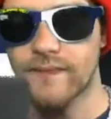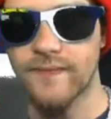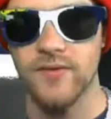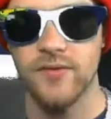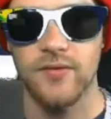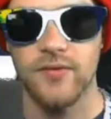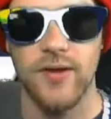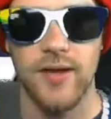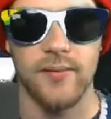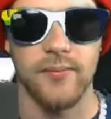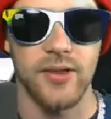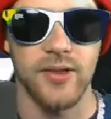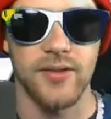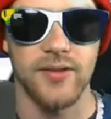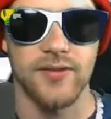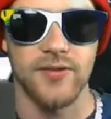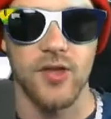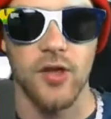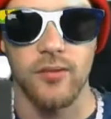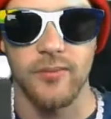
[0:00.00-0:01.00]
try to be
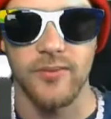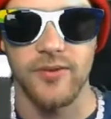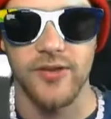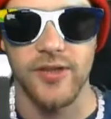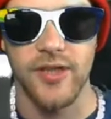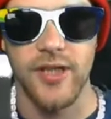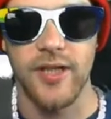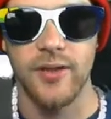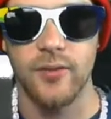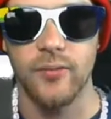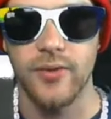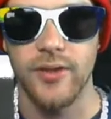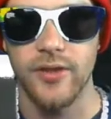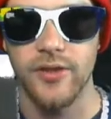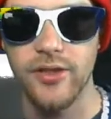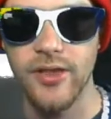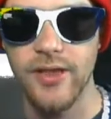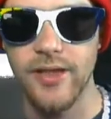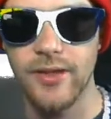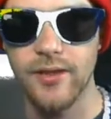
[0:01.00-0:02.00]
as calm as you can when you're
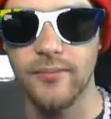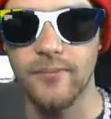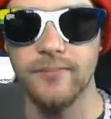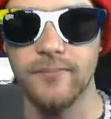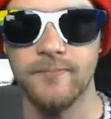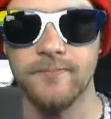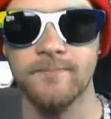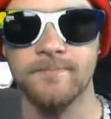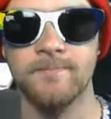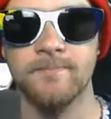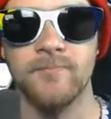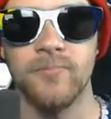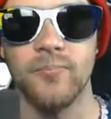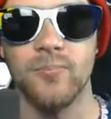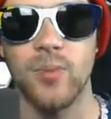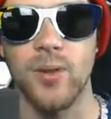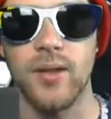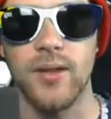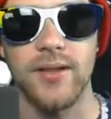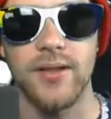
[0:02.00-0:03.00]
training them,
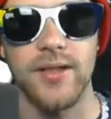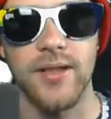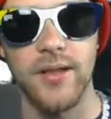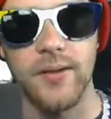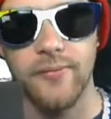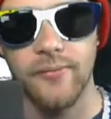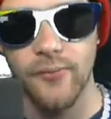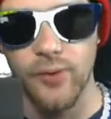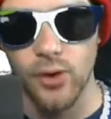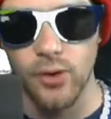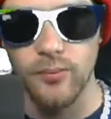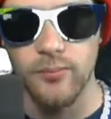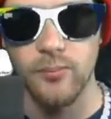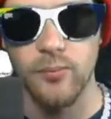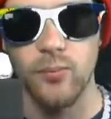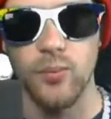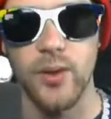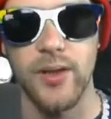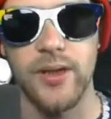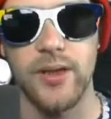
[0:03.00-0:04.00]
but yet firm
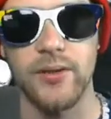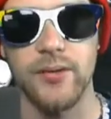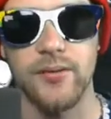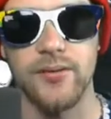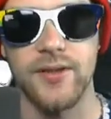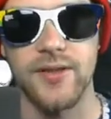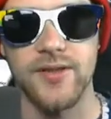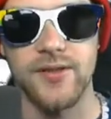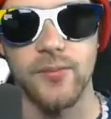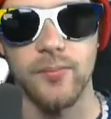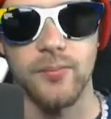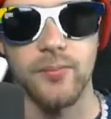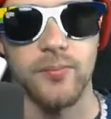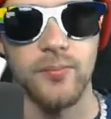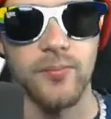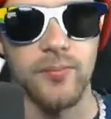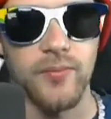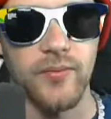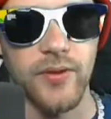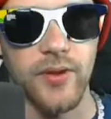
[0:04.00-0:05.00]
when they're
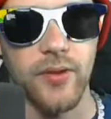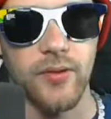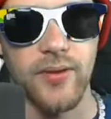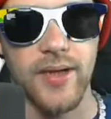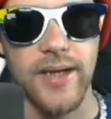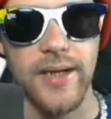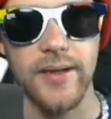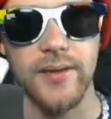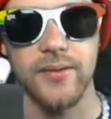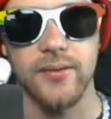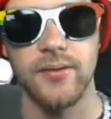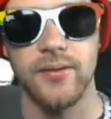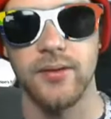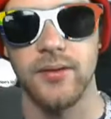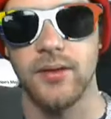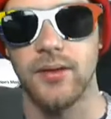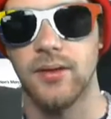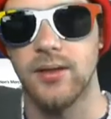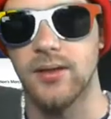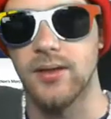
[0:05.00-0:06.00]
not
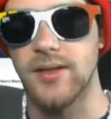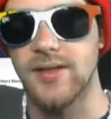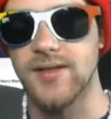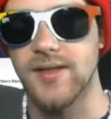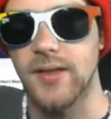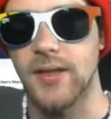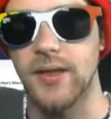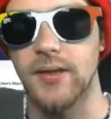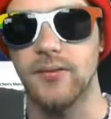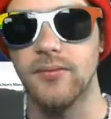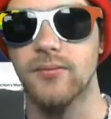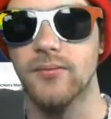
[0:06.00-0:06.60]
listening.